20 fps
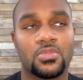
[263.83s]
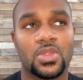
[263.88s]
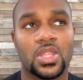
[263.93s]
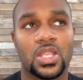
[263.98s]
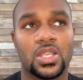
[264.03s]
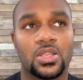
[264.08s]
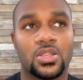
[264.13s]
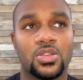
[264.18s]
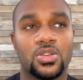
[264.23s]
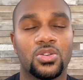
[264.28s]

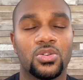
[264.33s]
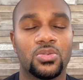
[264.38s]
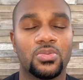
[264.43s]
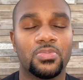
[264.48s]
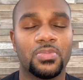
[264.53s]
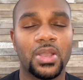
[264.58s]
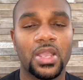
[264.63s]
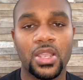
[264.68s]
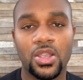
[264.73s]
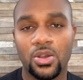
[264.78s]
you
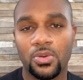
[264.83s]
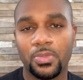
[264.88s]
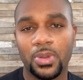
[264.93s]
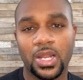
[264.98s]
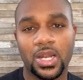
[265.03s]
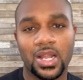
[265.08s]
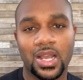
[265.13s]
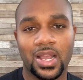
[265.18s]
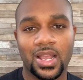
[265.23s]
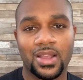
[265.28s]
may or may
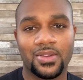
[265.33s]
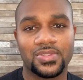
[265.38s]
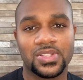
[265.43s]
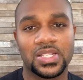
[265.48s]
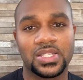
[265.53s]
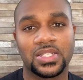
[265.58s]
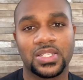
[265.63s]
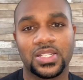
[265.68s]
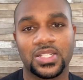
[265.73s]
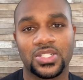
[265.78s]
not have to
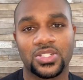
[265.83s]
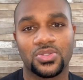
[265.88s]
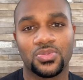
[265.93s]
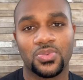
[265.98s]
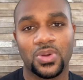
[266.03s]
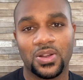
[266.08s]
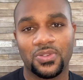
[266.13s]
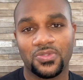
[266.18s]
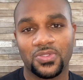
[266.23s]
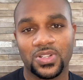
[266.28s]
list
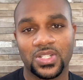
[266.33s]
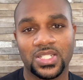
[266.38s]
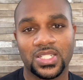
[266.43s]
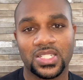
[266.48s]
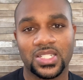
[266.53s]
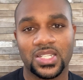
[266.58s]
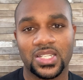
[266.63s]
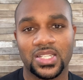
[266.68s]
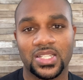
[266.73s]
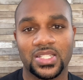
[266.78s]

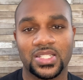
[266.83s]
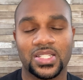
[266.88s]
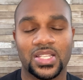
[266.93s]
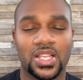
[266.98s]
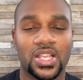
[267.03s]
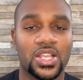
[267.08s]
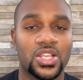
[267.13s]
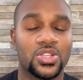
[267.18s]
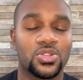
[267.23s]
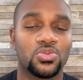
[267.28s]
references
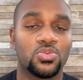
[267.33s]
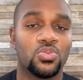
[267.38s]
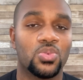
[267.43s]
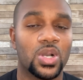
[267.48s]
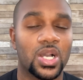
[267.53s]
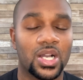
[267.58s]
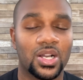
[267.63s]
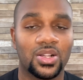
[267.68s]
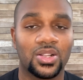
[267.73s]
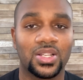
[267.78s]
as
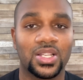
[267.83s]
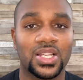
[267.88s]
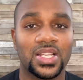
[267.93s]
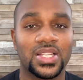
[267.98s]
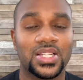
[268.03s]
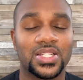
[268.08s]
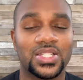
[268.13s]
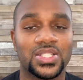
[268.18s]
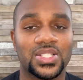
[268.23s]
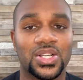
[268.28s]
well.
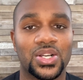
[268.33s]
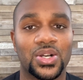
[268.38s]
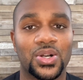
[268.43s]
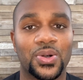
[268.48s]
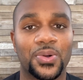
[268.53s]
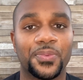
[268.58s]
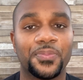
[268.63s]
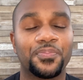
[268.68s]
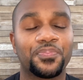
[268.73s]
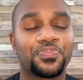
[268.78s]
And
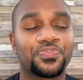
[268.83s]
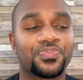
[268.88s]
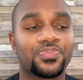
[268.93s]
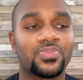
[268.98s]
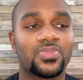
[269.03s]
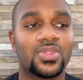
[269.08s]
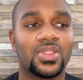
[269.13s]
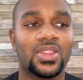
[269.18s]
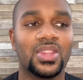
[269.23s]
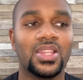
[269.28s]
so
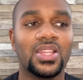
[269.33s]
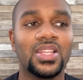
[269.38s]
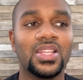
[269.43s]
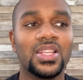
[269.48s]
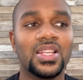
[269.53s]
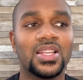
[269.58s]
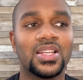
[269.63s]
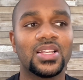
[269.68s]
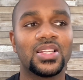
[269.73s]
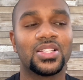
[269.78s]

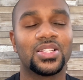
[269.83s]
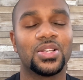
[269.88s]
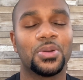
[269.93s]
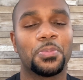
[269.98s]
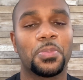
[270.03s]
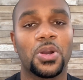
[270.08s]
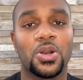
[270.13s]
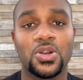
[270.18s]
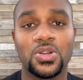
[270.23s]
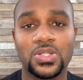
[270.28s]
the
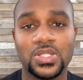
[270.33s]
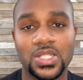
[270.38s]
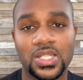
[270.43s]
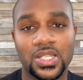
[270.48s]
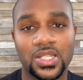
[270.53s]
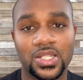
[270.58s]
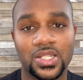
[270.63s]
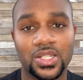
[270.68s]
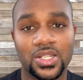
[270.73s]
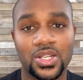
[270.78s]

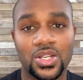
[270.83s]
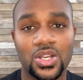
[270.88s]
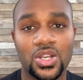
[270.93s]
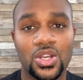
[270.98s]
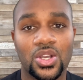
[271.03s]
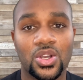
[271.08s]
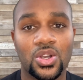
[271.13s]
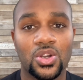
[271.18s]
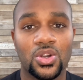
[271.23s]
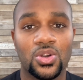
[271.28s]
person
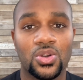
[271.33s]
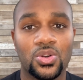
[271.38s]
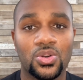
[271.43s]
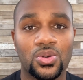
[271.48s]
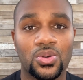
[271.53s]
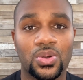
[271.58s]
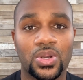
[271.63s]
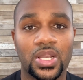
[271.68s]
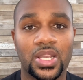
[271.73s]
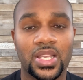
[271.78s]

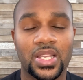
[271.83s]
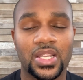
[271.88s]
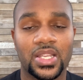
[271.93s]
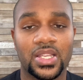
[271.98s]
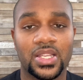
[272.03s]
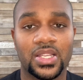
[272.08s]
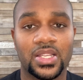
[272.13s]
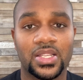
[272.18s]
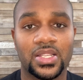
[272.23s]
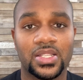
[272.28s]
who
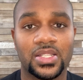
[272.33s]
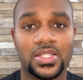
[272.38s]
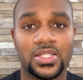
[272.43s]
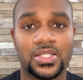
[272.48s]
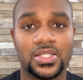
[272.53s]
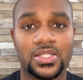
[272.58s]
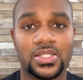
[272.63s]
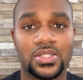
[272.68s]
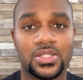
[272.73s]
is,